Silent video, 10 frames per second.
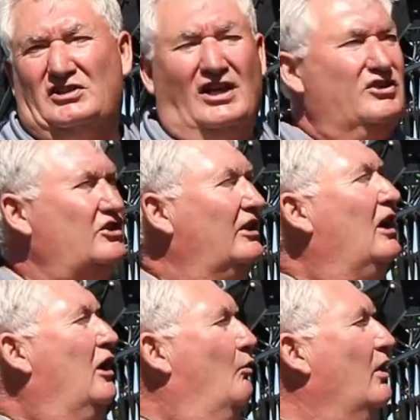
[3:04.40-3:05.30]
to touch it.
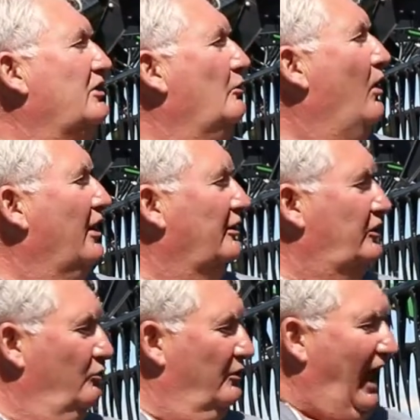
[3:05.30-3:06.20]
What you want to
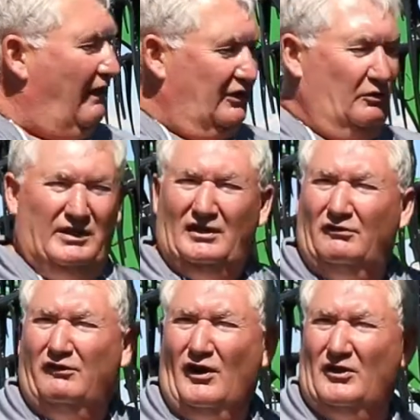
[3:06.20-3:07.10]
do with having the reel
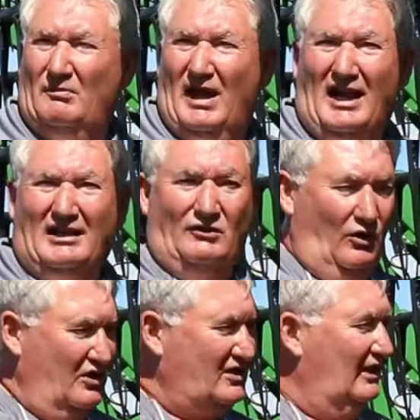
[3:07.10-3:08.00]
farther back, of
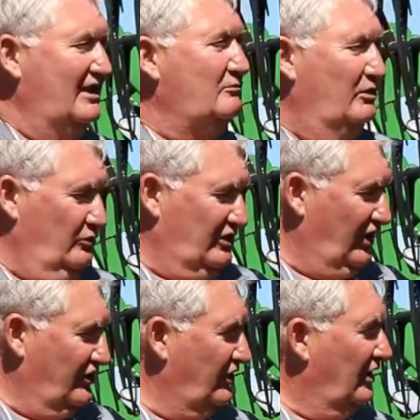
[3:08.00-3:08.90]
course, at least when you
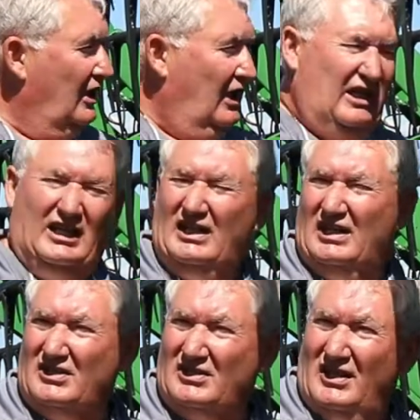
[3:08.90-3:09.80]
touch it, it
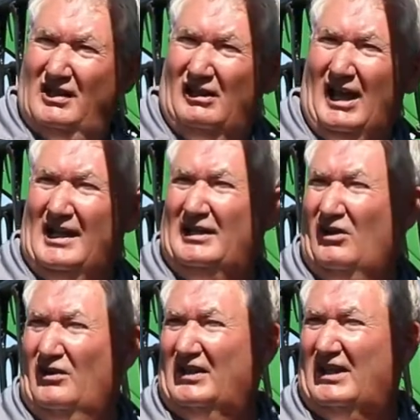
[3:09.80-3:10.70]
is
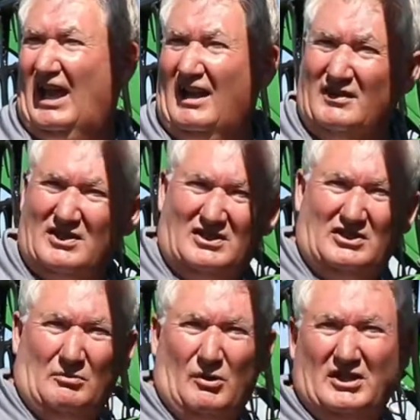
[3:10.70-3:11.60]
landing on the canvases
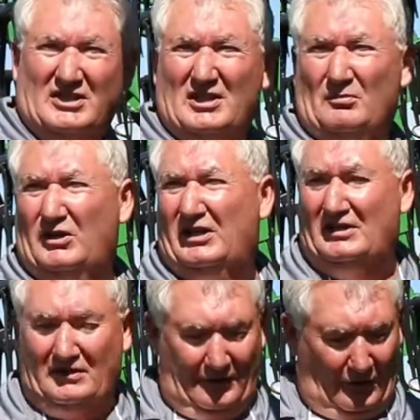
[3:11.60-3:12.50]
and you're still putting it
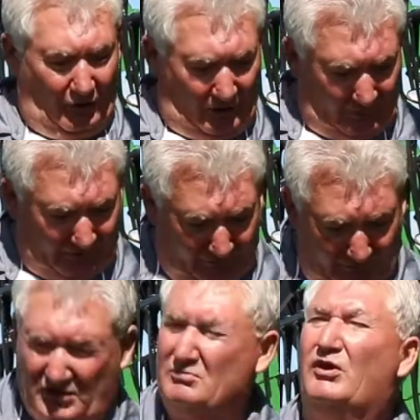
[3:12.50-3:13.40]
into the combine
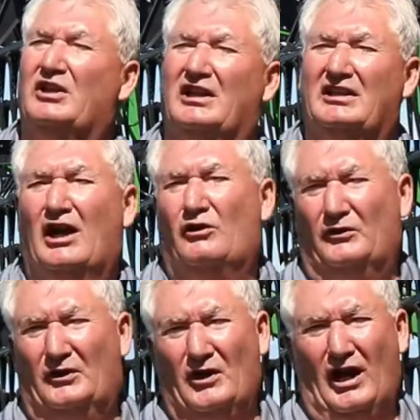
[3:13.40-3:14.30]
versus putting it down
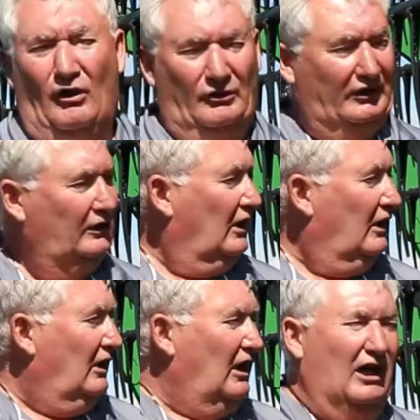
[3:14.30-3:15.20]
on the ground.
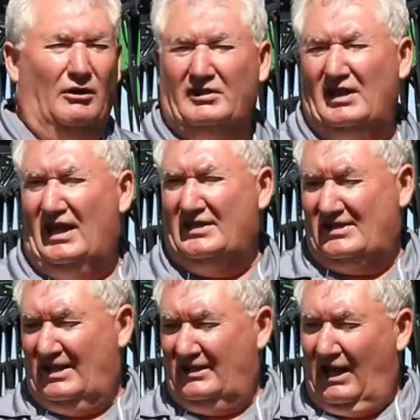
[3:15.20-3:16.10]
With that
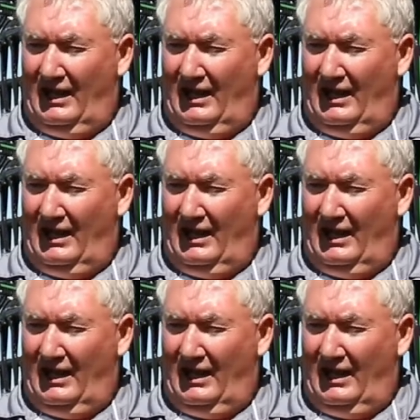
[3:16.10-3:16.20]
said,